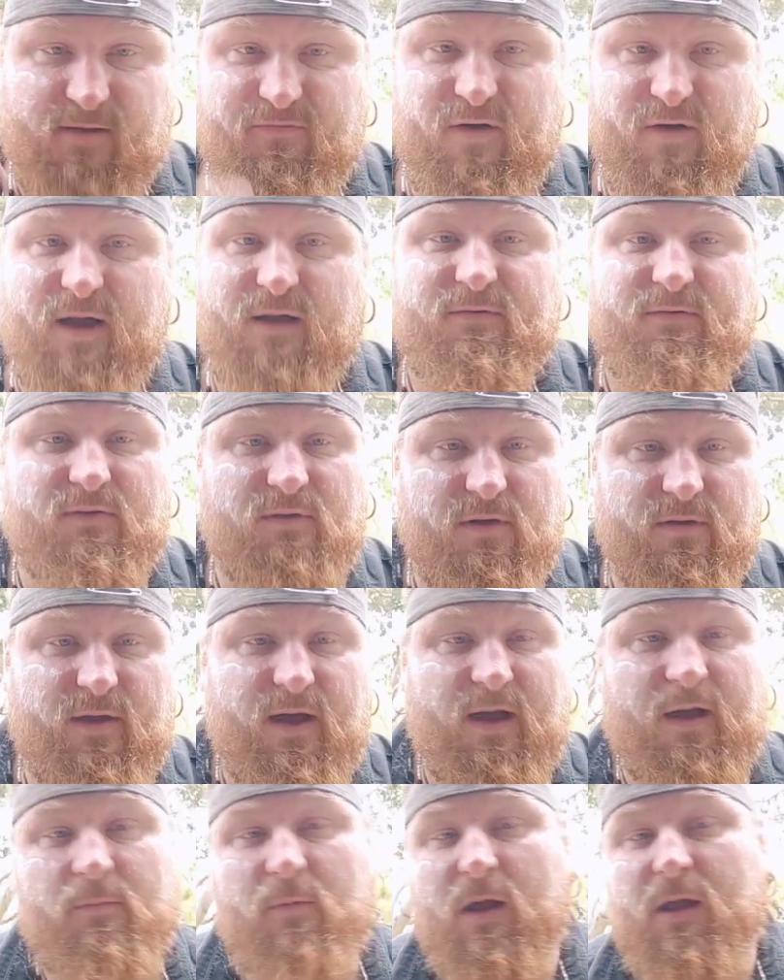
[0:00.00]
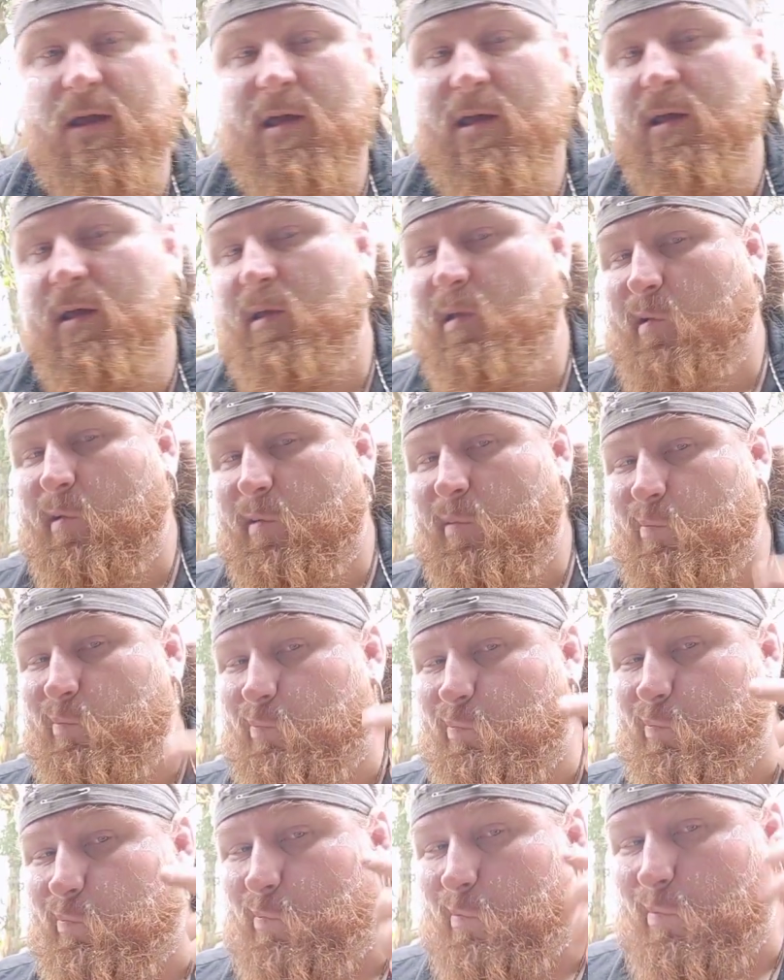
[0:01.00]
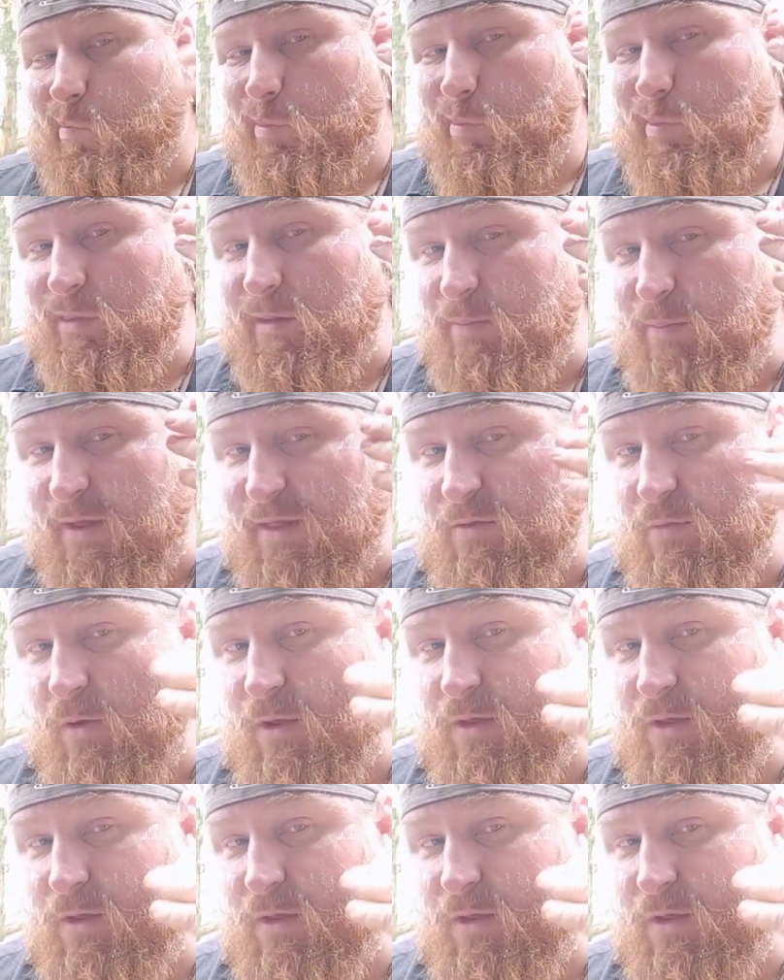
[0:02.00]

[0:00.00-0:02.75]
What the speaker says: I had to learn the hard way. Depends what